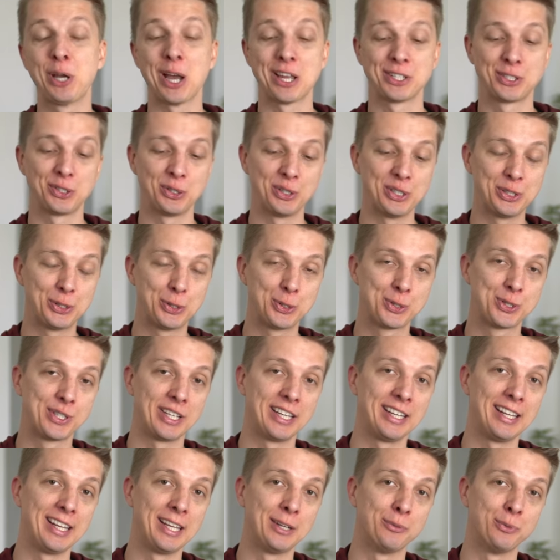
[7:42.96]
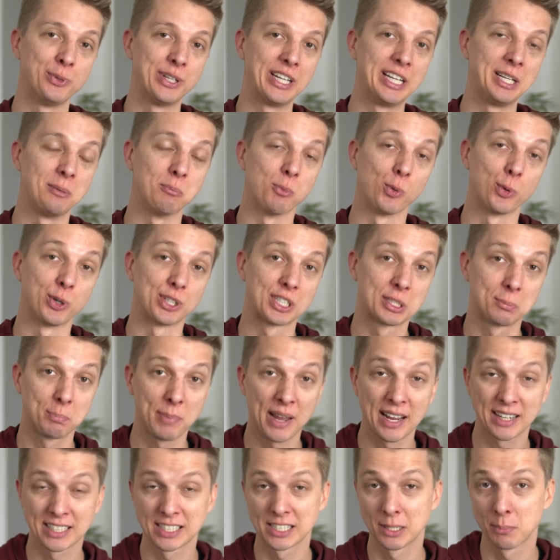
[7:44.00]
you guys are interested in reading more
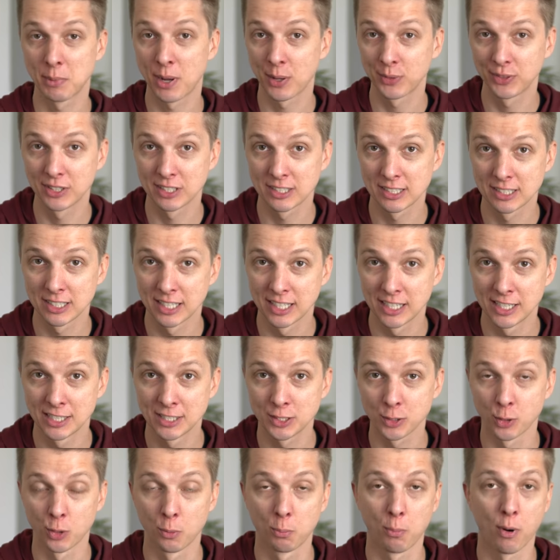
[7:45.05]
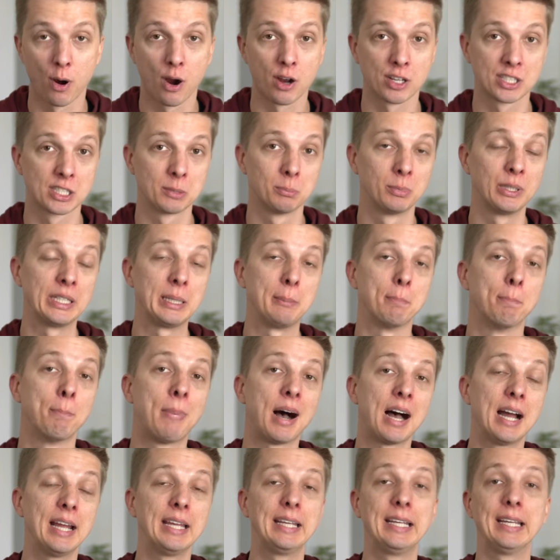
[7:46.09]
specs about this lens or possibly
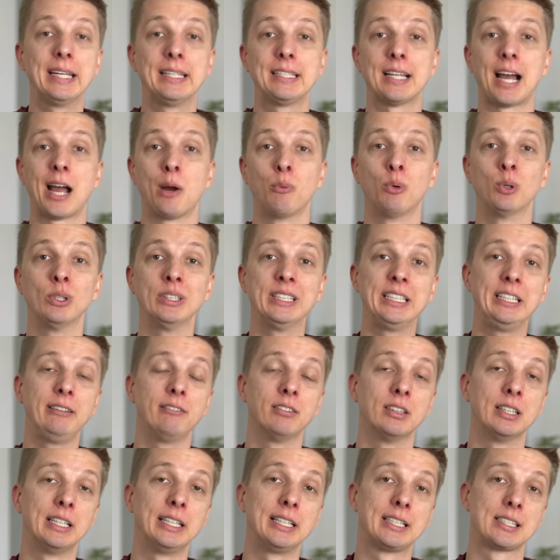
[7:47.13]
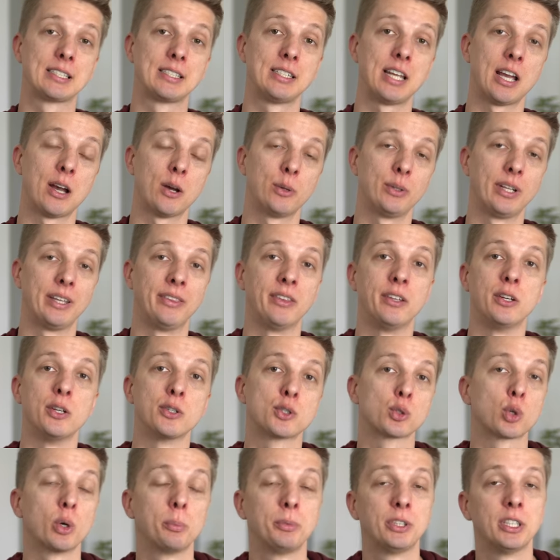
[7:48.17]
buying it, I will leave links down in the
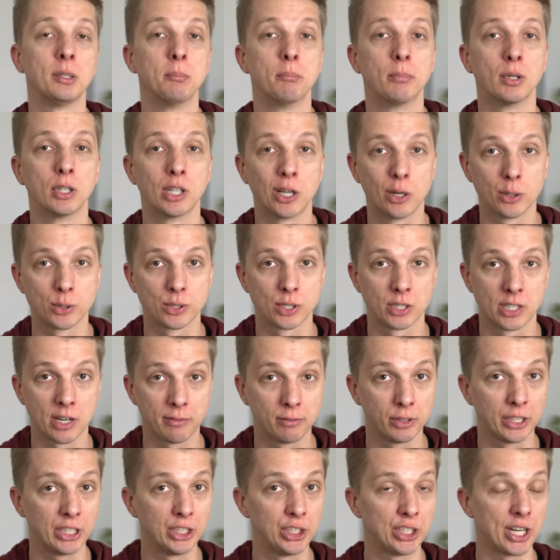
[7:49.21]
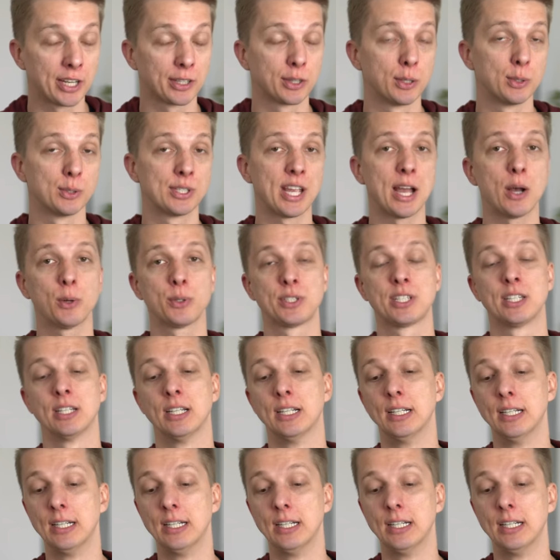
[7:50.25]
description below, so definitely check those out.